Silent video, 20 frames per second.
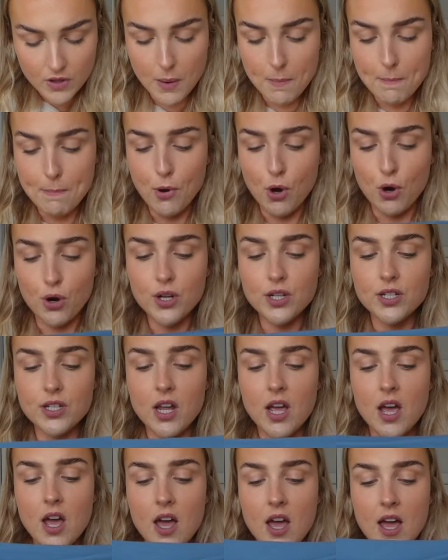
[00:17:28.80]

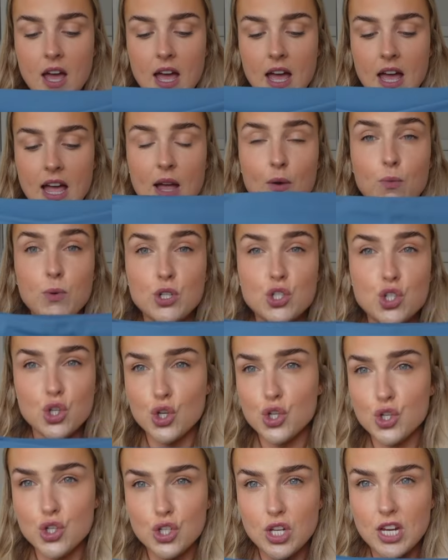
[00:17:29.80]
But it'll
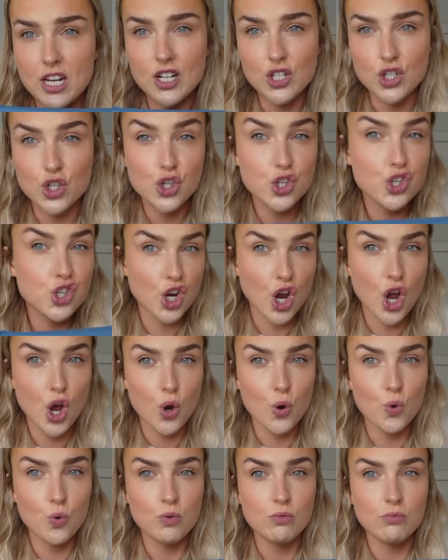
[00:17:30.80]
just
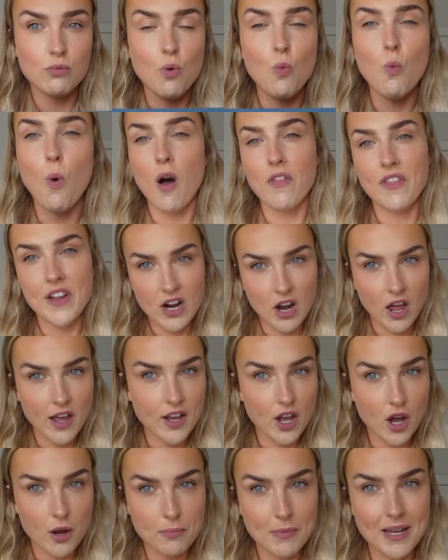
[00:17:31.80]
show what they're
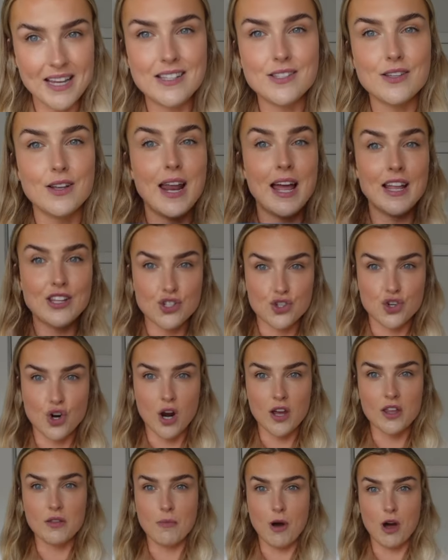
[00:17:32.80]
like on me. So let's
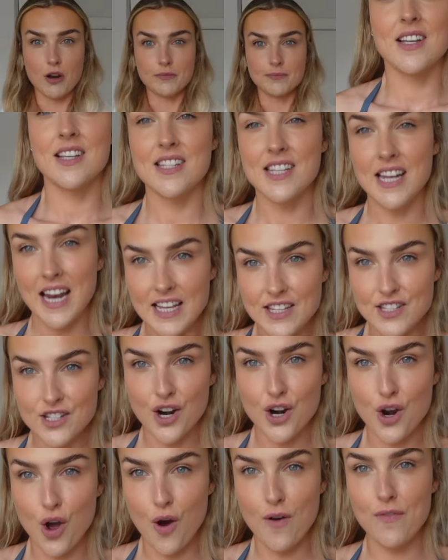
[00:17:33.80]
try them on. So let's
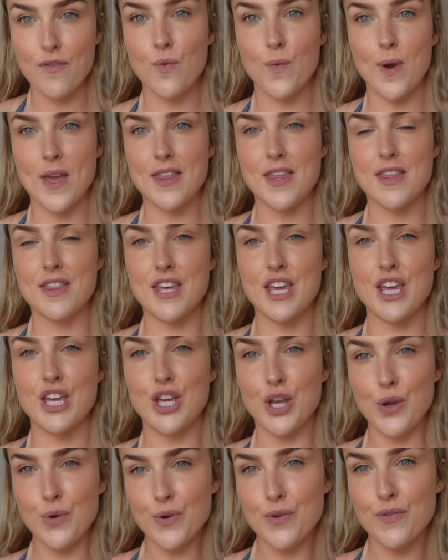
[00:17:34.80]
start off with the
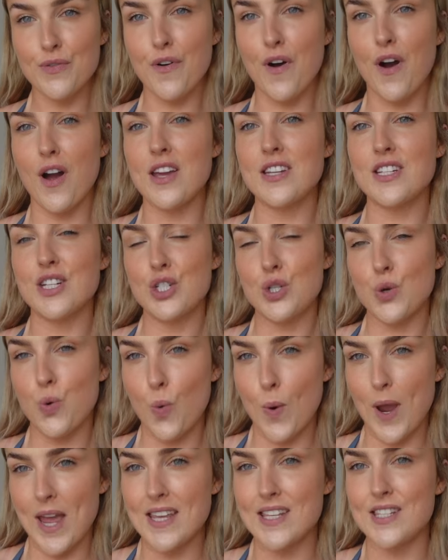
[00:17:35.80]
Unified
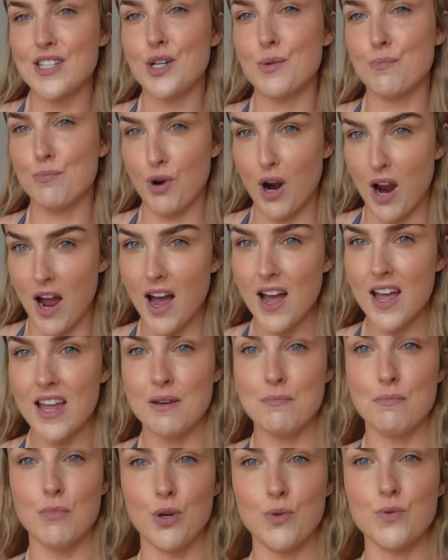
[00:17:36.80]
Twist bra
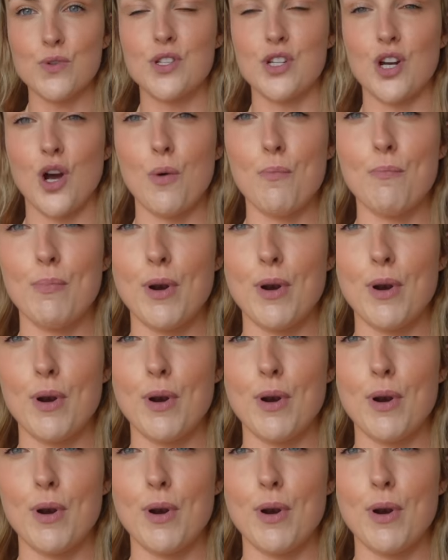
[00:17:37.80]
in Moonstone